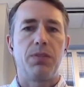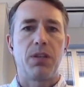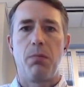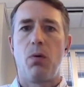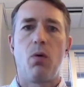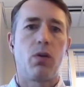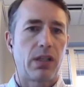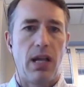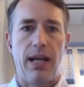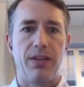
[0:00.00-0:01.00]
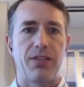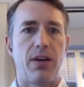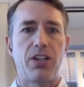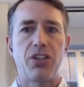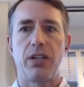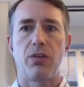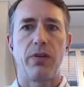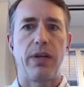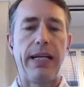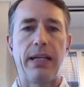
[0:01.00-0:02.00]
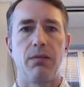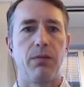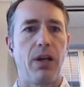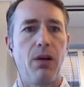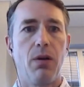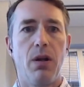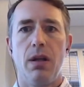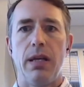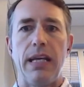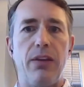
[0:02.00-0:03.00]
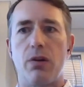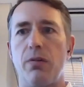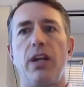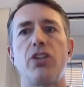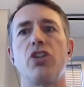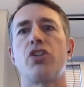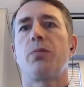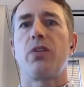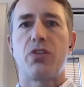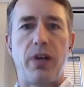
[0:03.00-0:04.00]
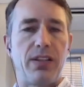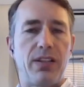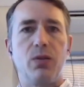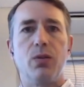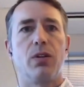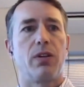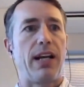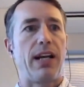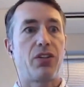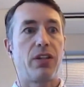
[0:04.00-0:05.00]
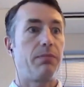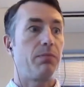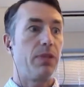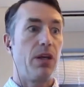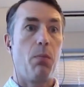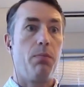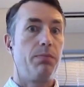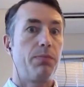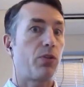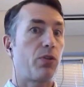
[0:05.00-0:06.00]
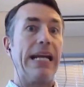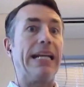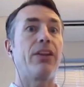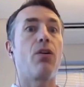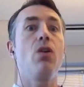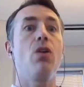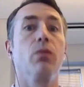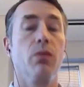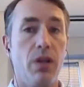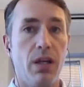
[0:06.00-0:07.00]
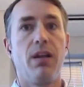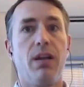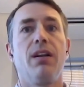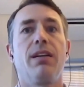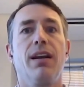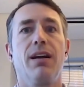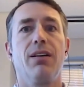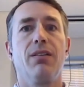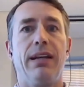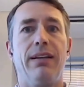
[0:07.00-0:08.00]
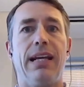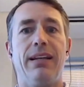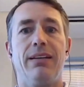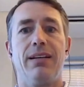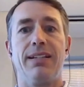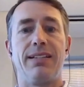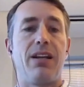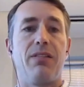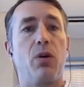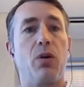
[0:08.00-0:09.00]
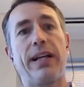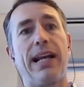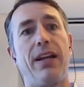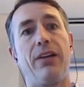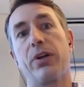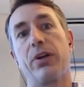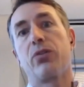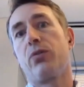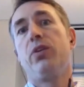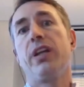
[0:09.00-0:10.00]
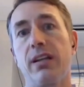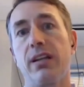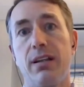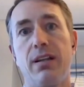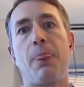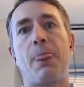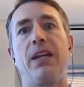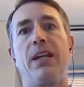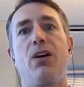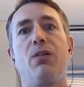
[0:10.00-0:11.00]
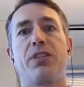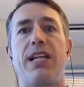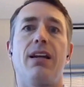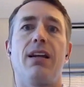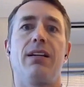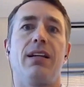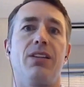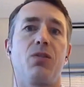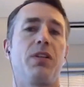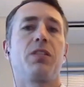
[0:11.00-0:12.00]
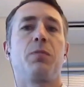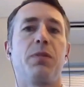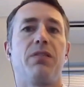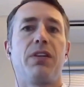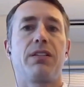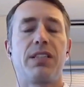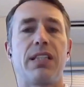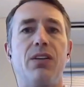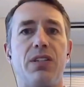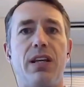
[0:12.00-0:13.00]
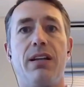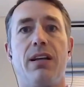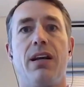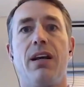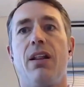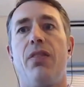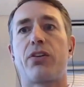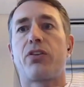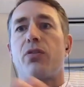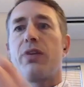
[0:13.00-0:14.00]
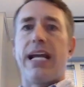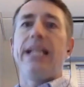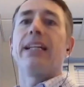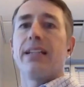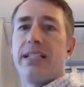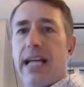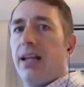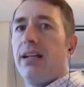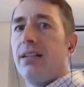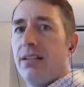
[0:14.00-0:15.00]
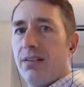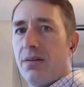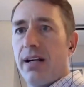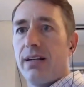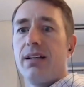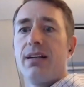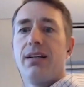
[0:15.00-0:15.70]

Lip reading: some Bullhorn clients are actually creating either a relationship with a trade school or actually creating their own and instead of going out and recruiting for talent in this one specific skill set, they're creating the talent, right?